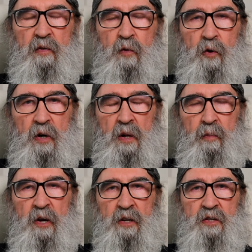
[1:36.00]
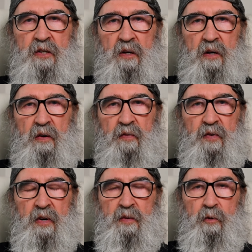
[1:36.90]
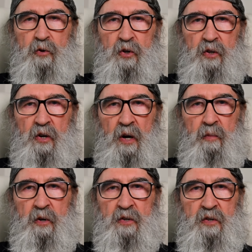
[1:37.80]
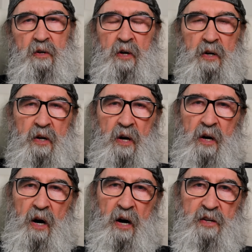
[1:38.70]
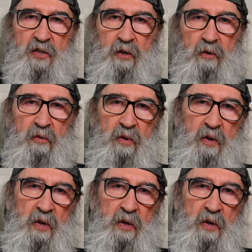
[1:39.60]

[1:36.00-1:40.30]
four elements of exposure diamonds are ISO,